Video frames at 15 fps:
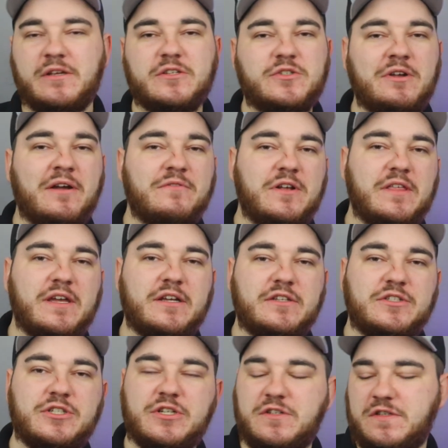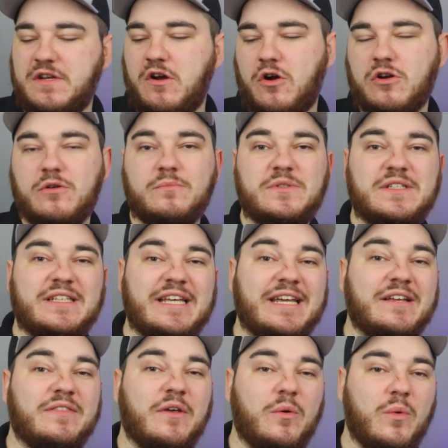so everything is just an arm's
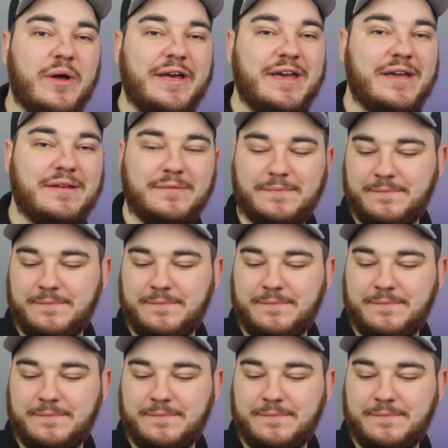length away.